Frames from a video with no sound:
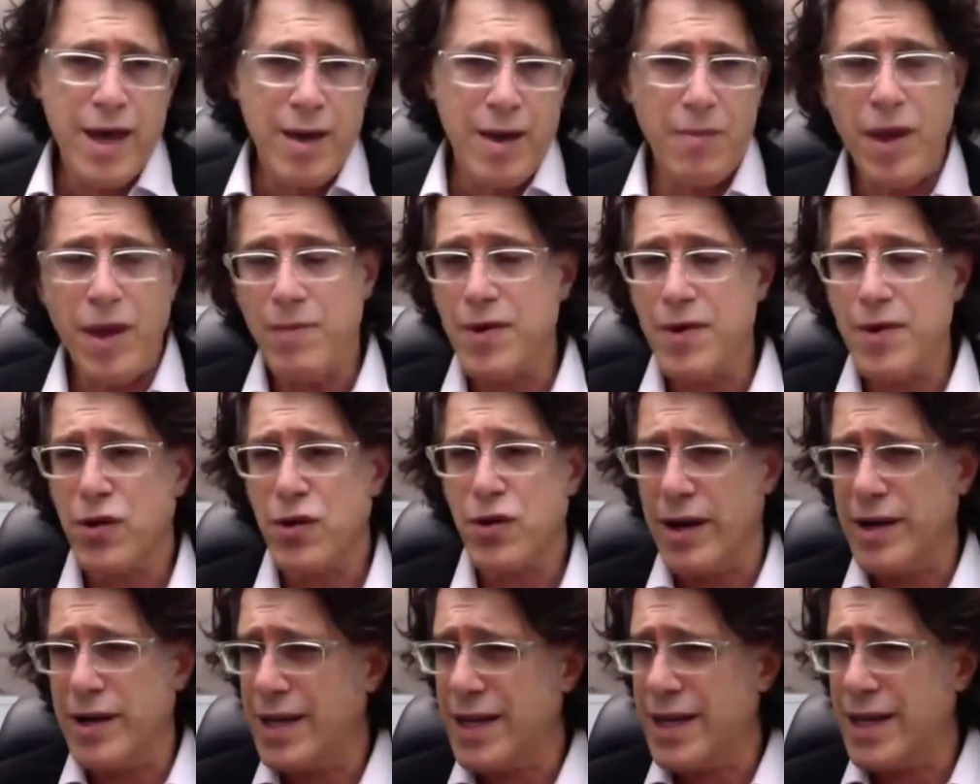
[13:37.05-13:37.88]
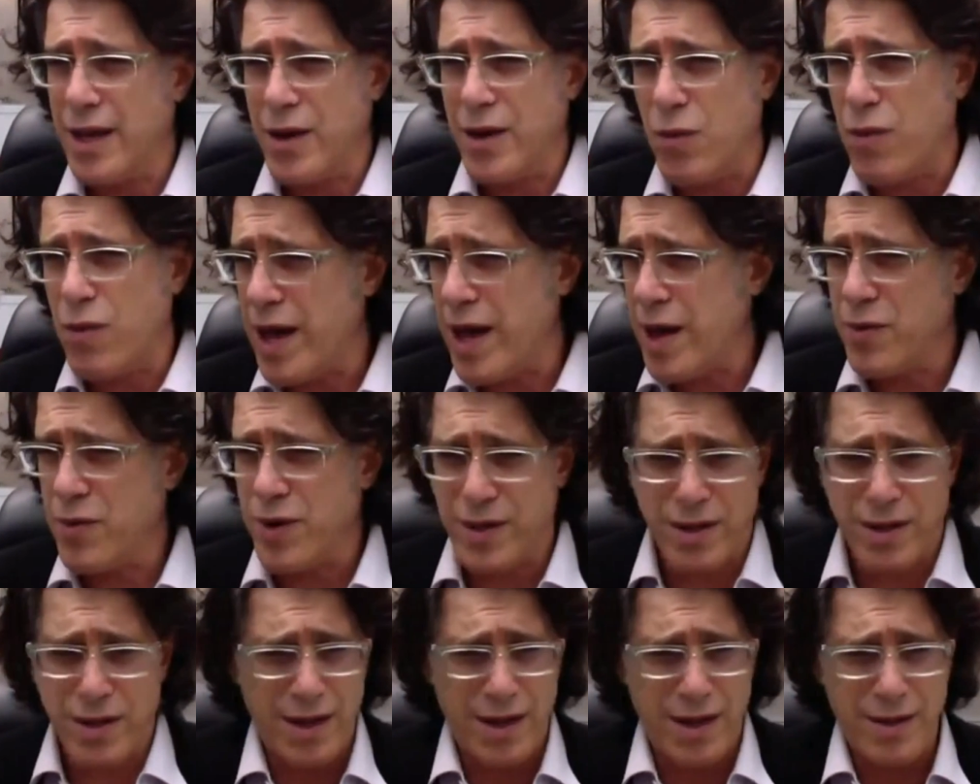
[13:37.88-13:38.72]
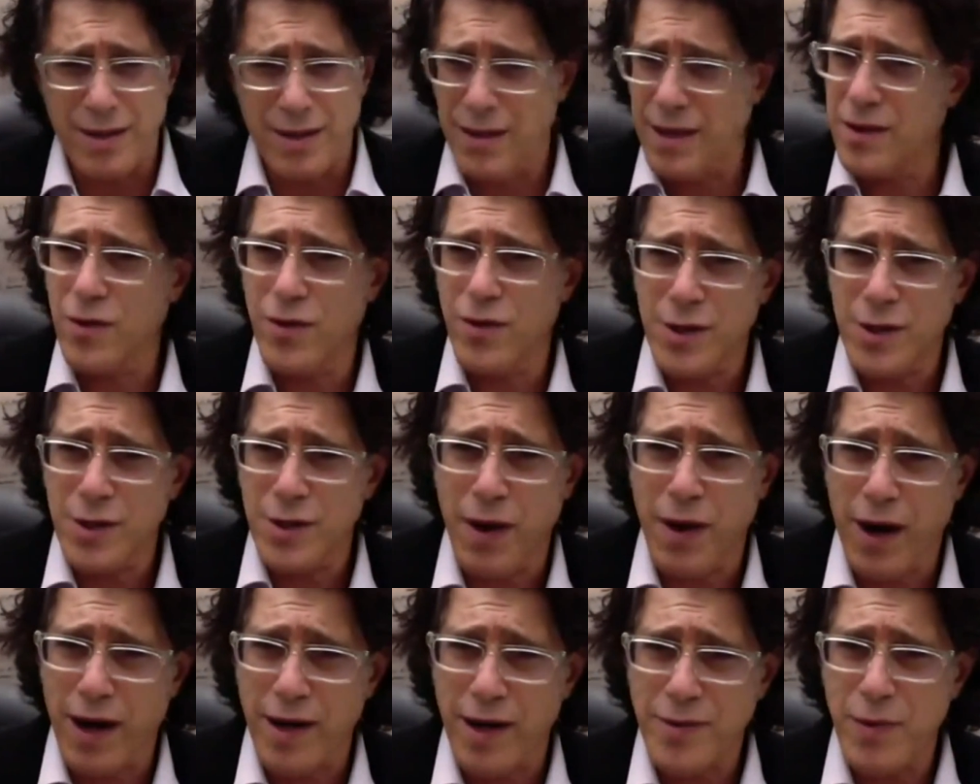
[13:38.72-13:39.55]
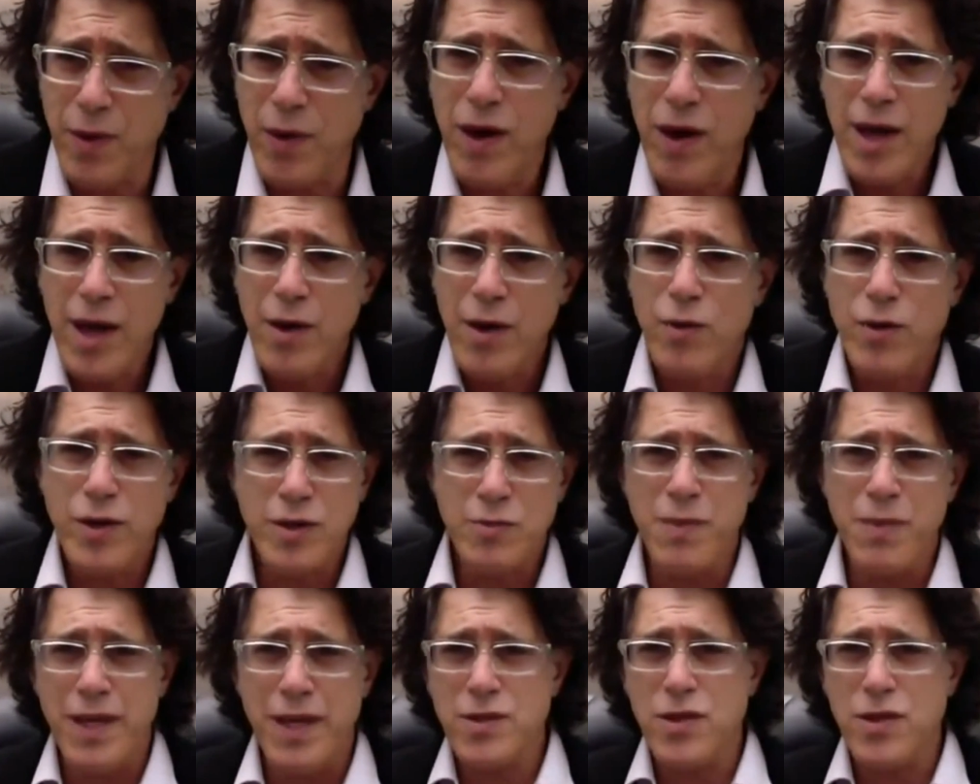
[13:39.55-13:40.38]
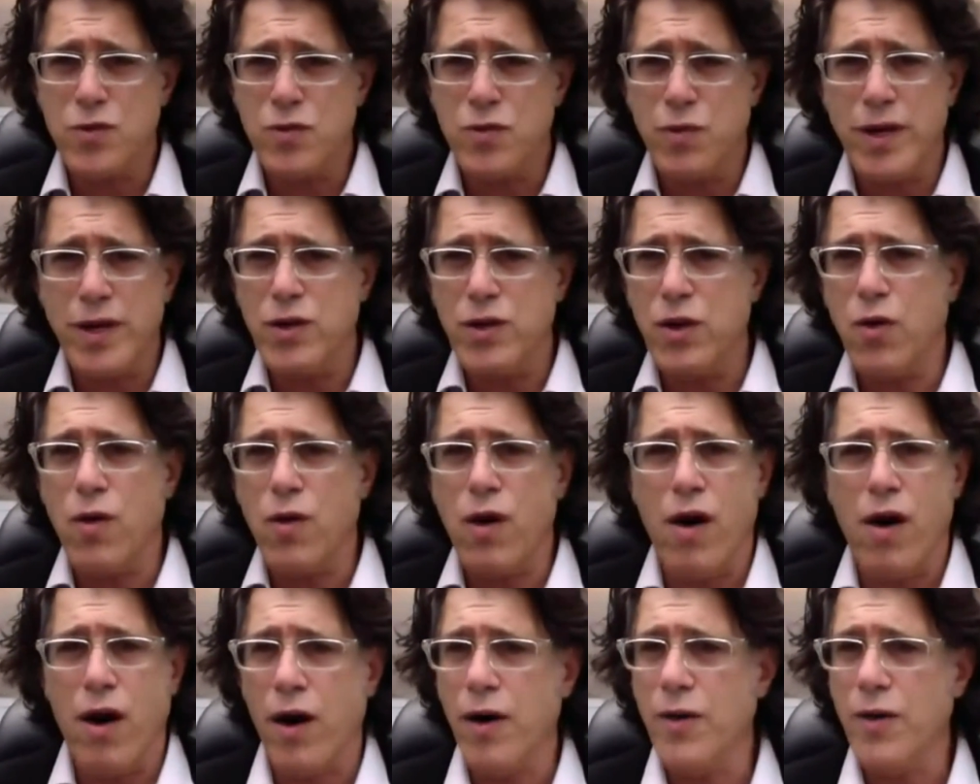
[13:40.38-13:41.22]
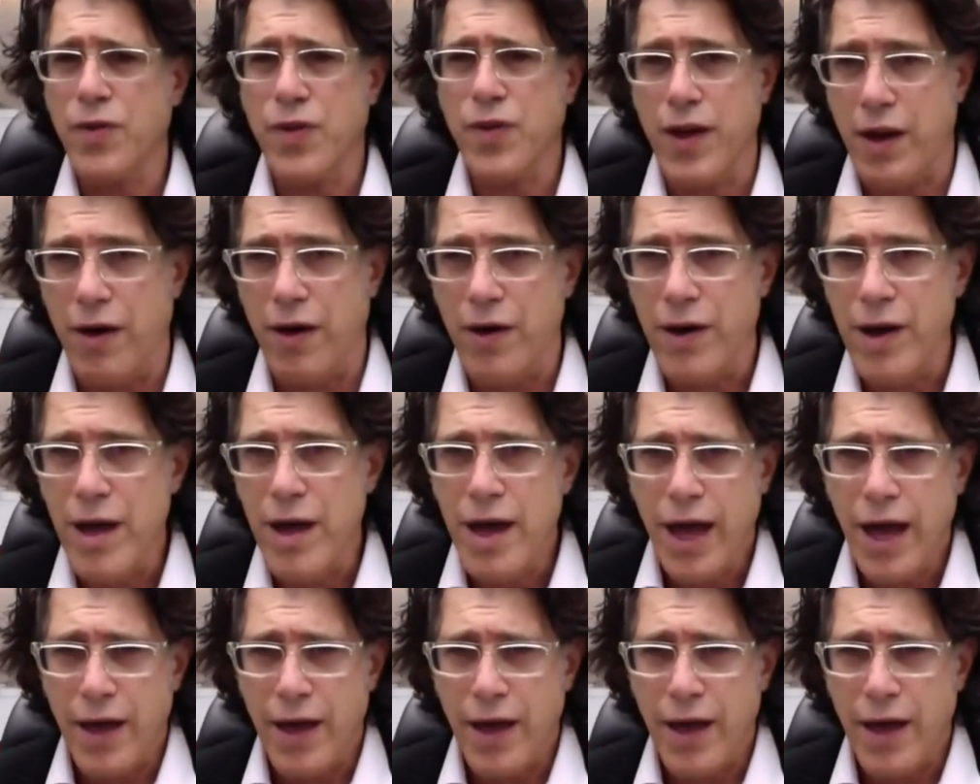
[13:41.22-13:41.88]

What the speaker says: It may be trying to get away with as little as possible, which means there's really no heart there.